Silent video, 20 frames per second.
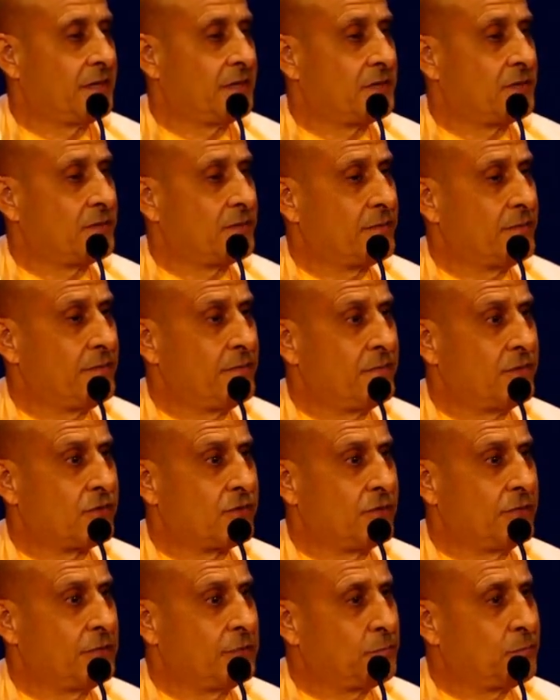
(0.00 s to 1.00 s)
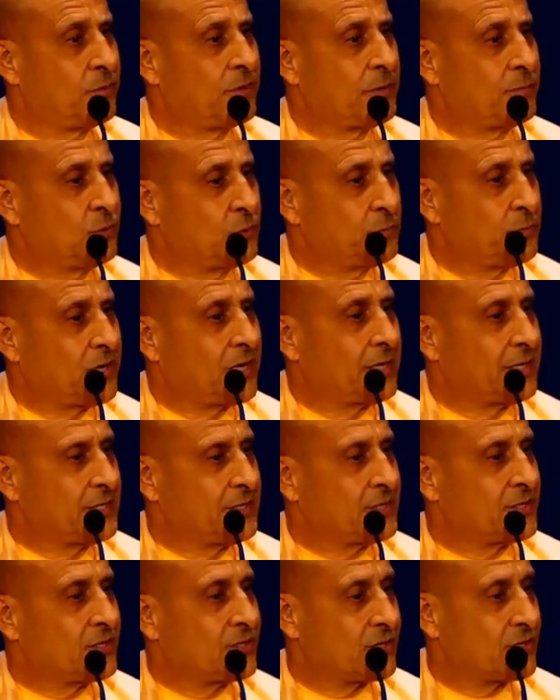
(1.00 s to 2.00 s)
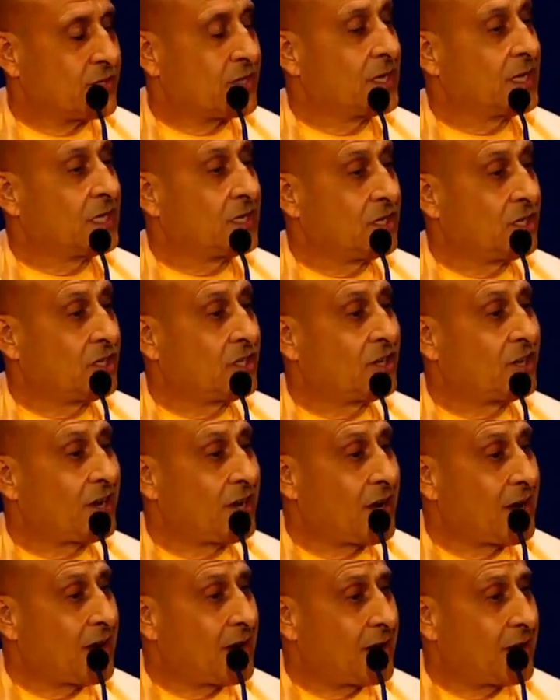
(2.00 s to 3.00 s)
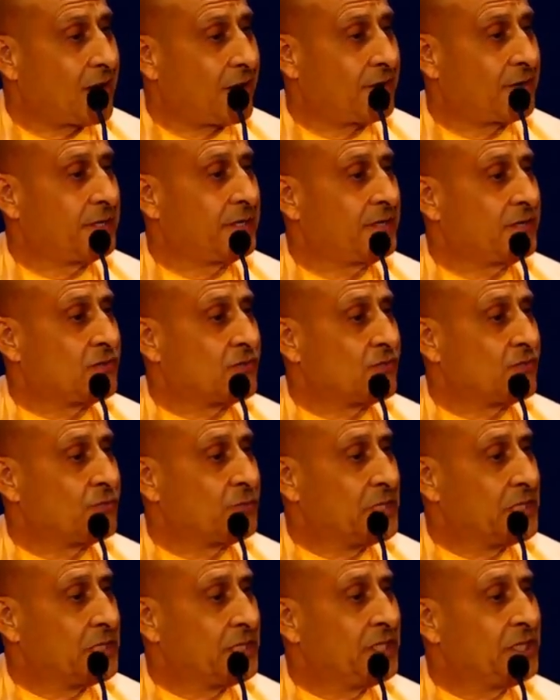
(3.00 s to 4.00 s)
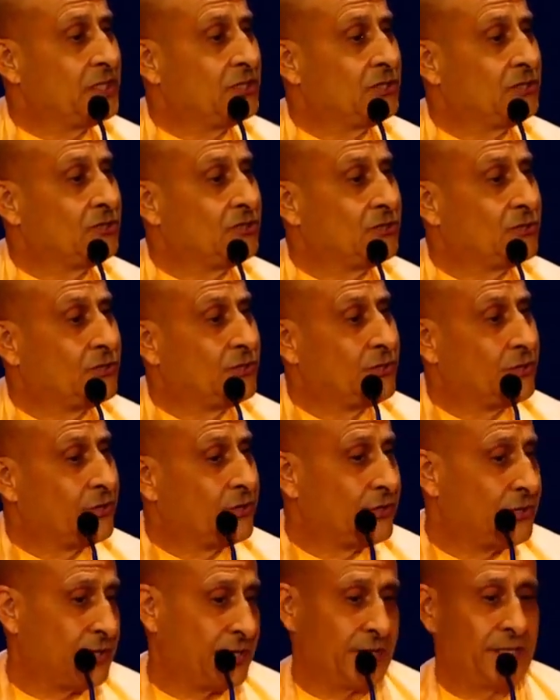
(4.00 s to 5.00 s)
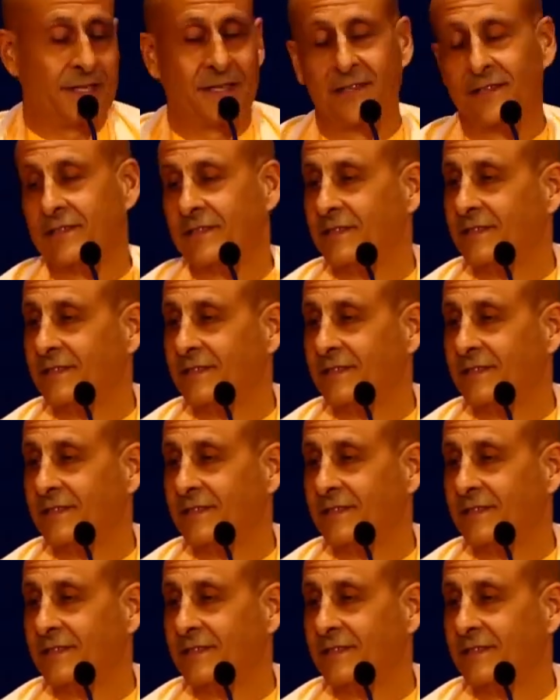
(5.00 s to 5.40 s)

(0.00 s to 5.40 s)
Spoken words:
that Srila Prabhupada's car is really dirty.